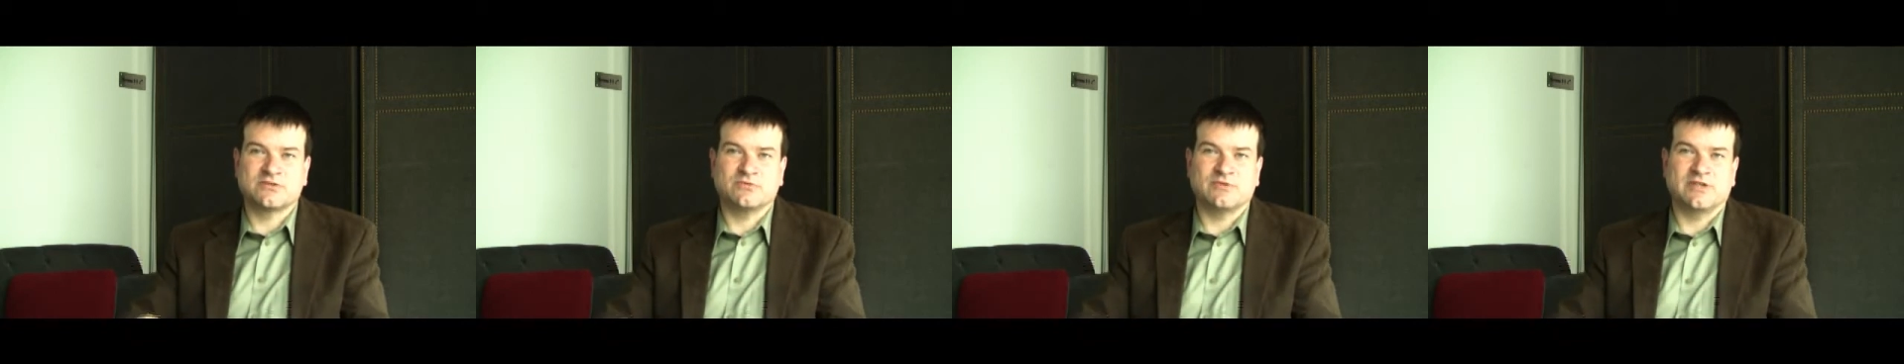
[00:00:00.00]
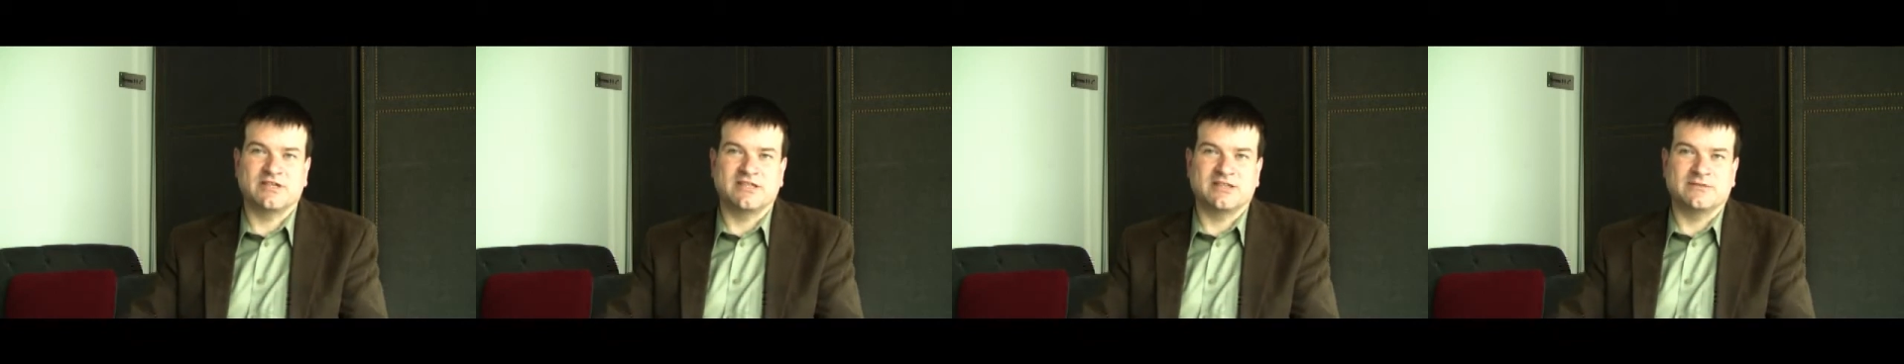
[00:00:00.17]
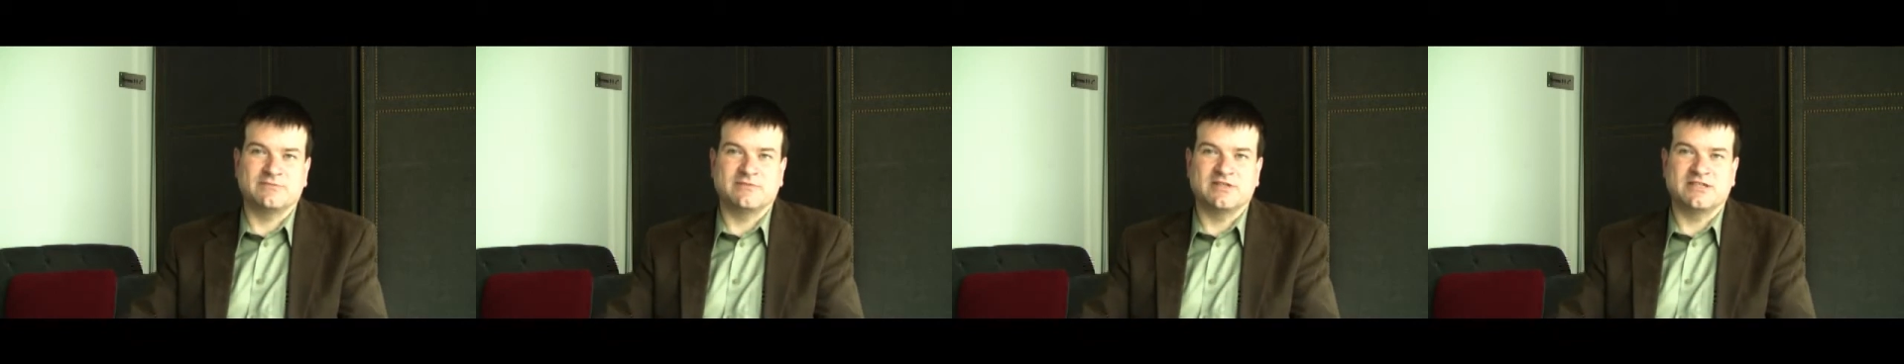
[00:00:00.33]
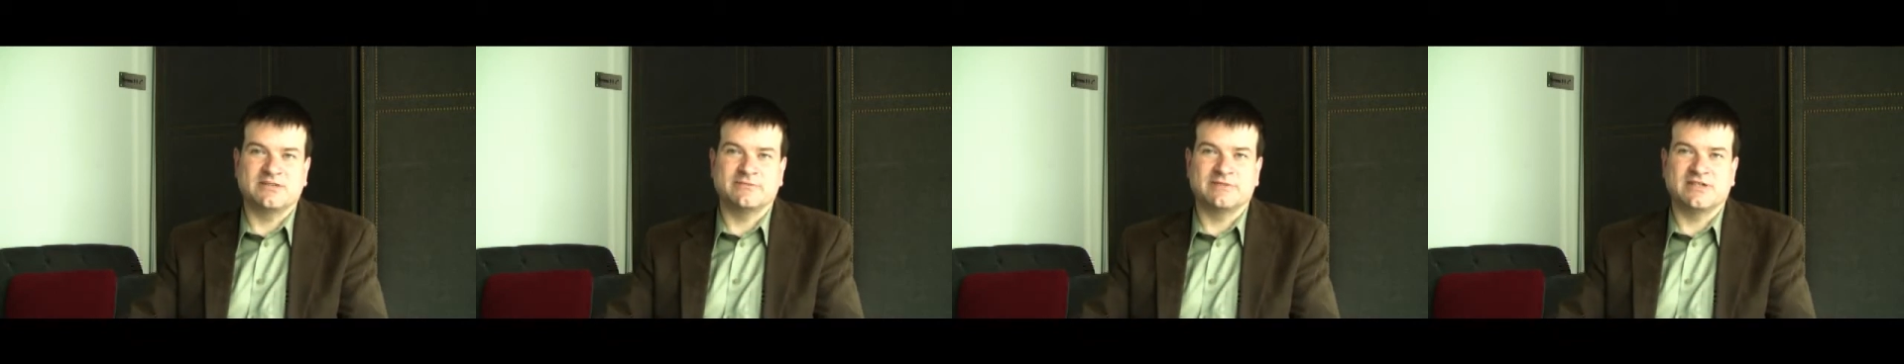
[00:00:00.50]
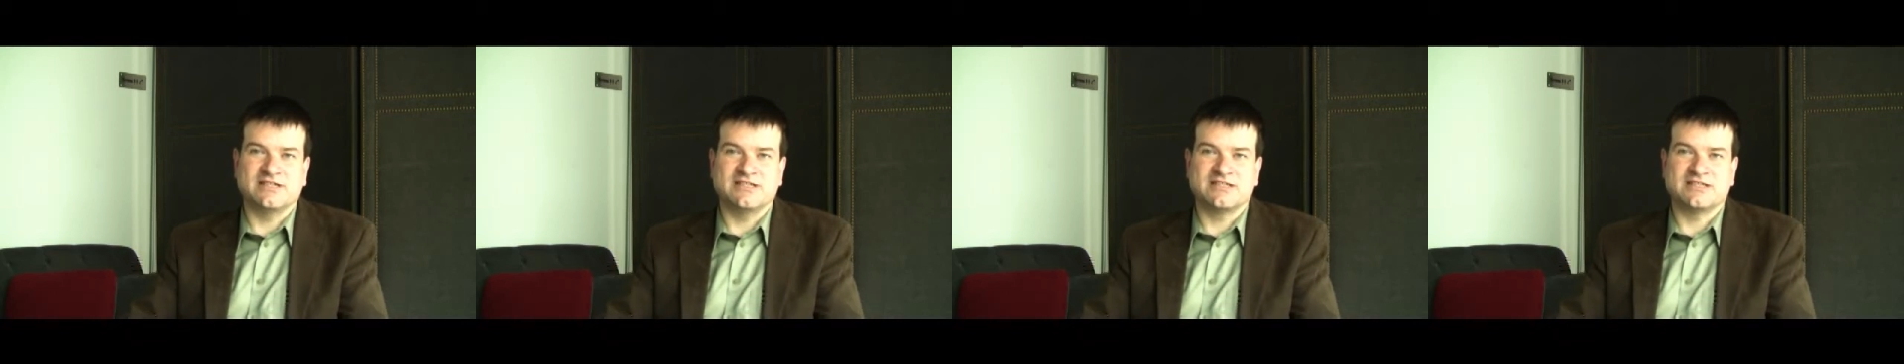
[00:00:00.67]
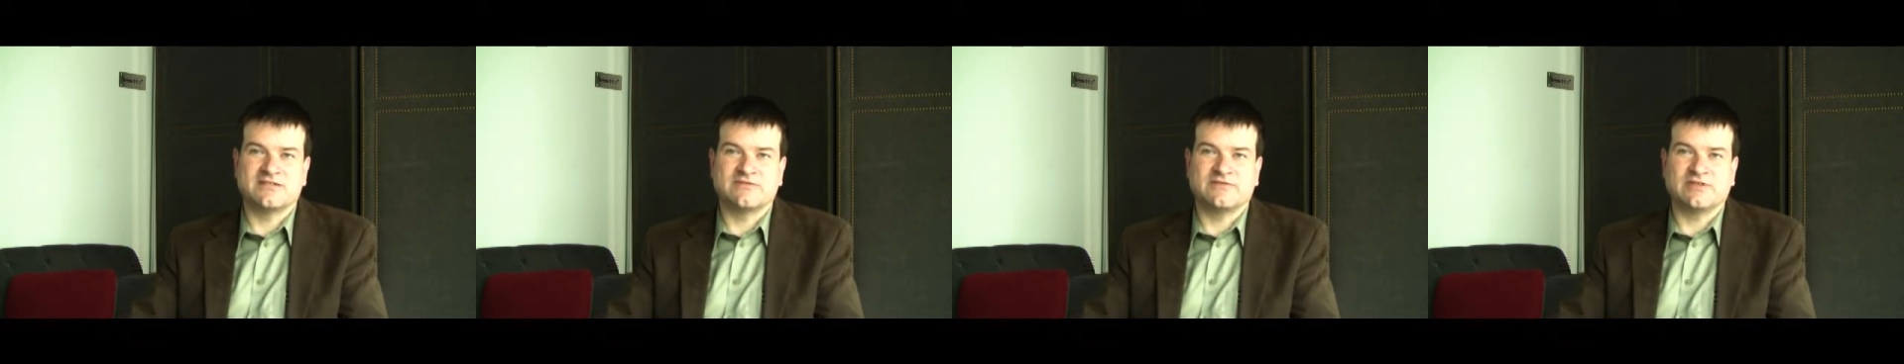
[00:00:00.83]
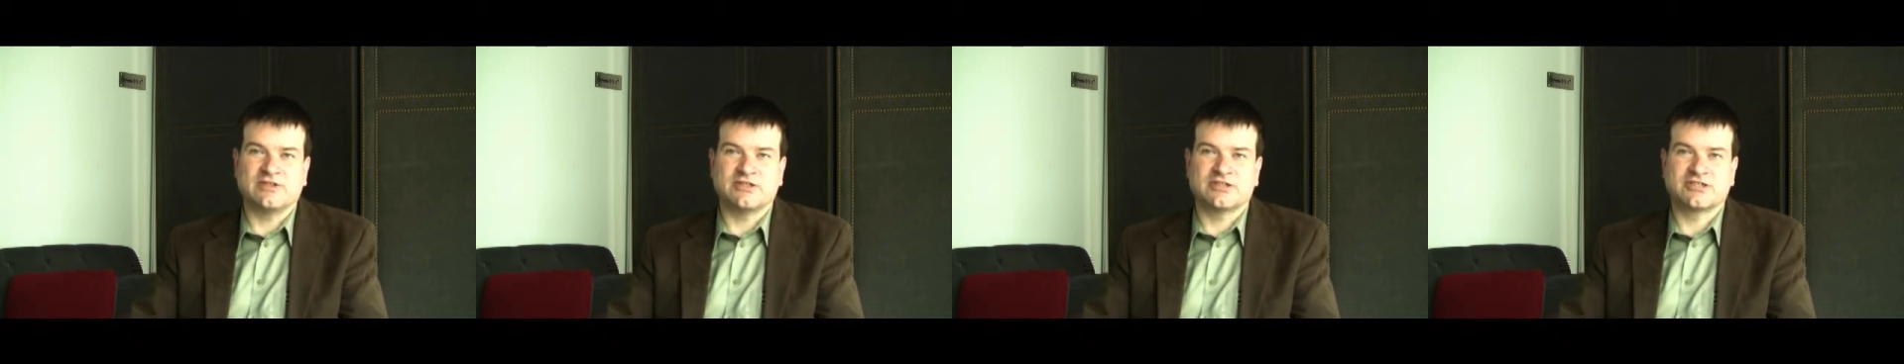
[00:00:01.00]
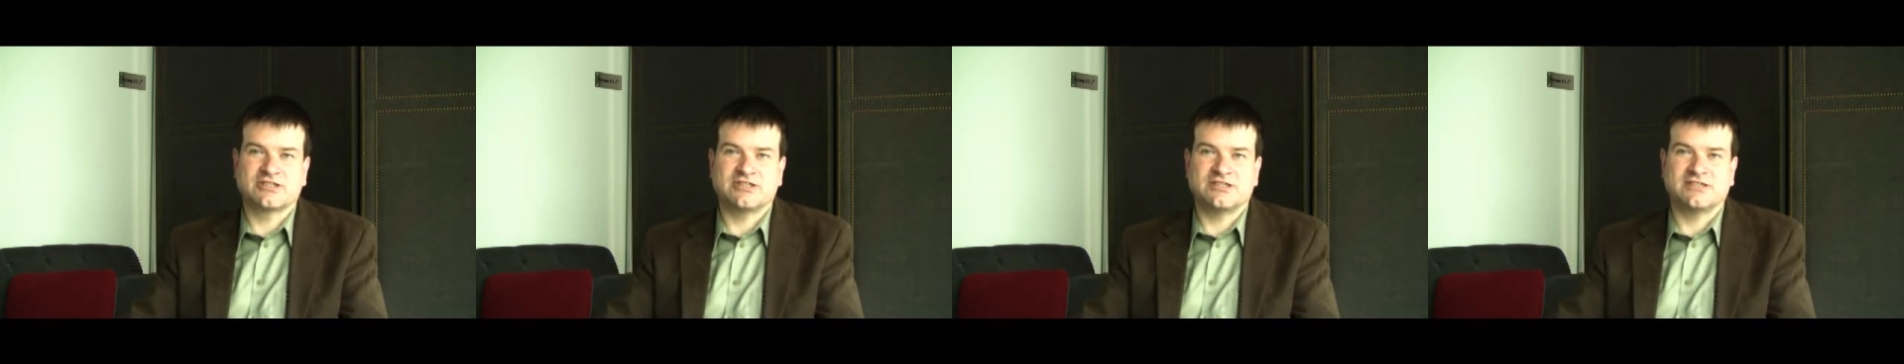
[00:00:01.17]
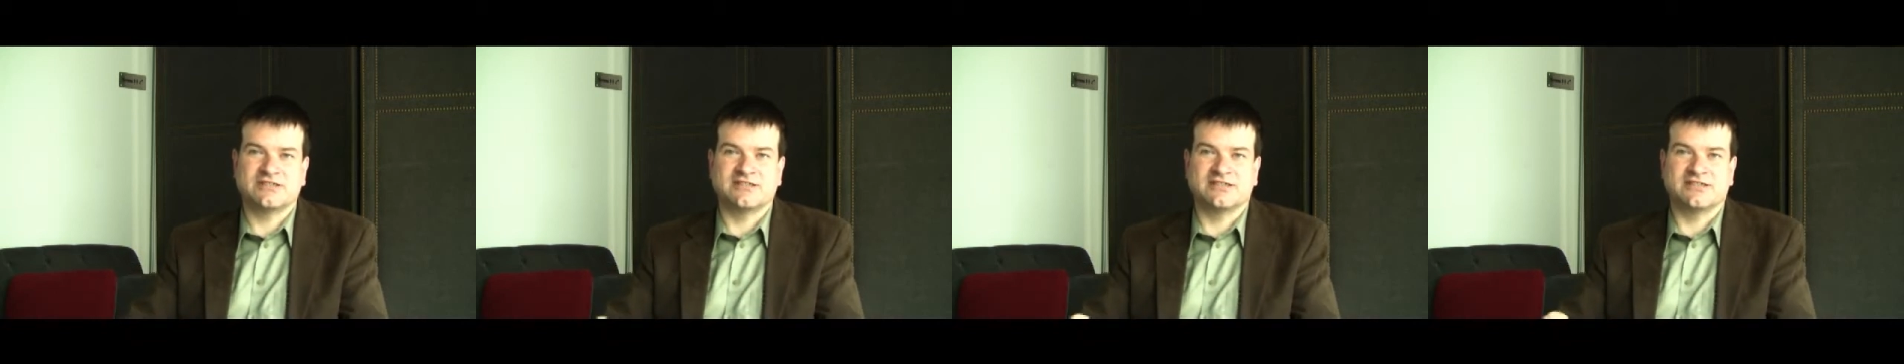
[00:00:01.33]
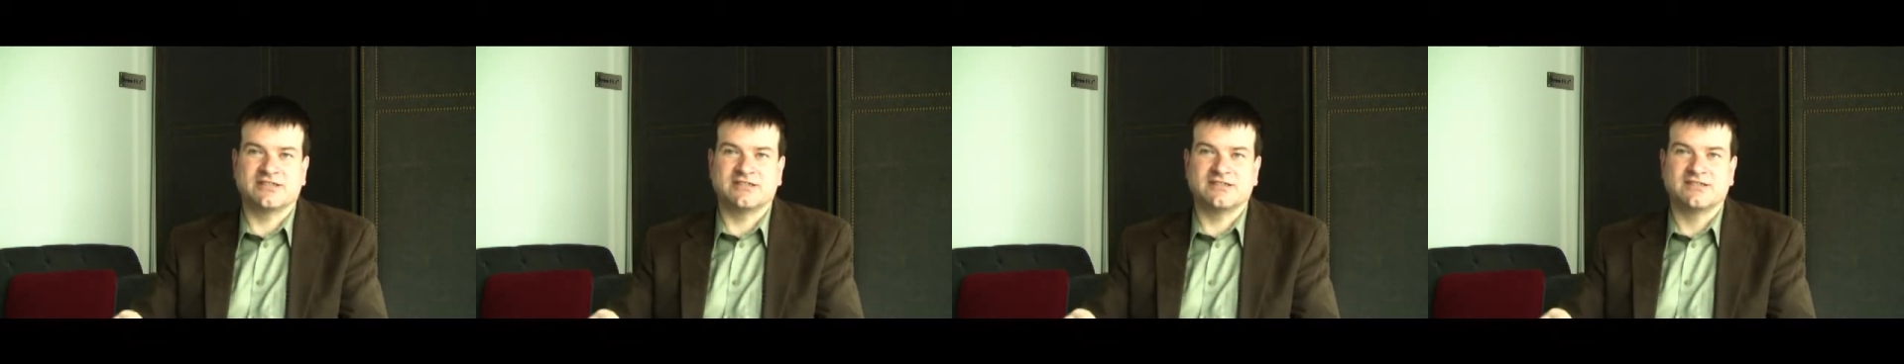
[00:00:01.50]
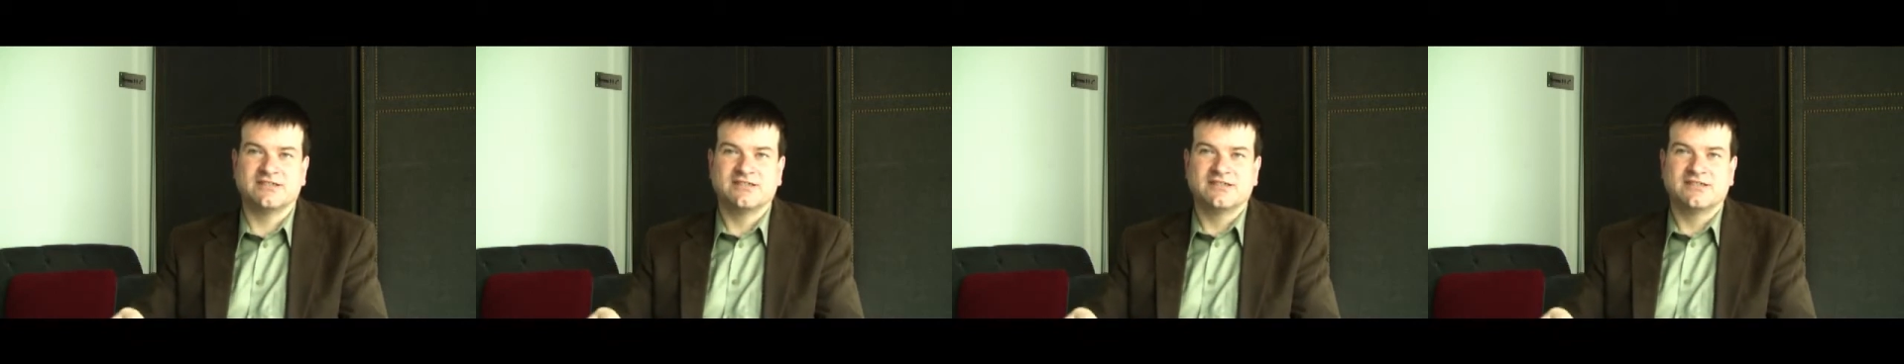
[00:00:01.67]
a way that minimizes false sharing.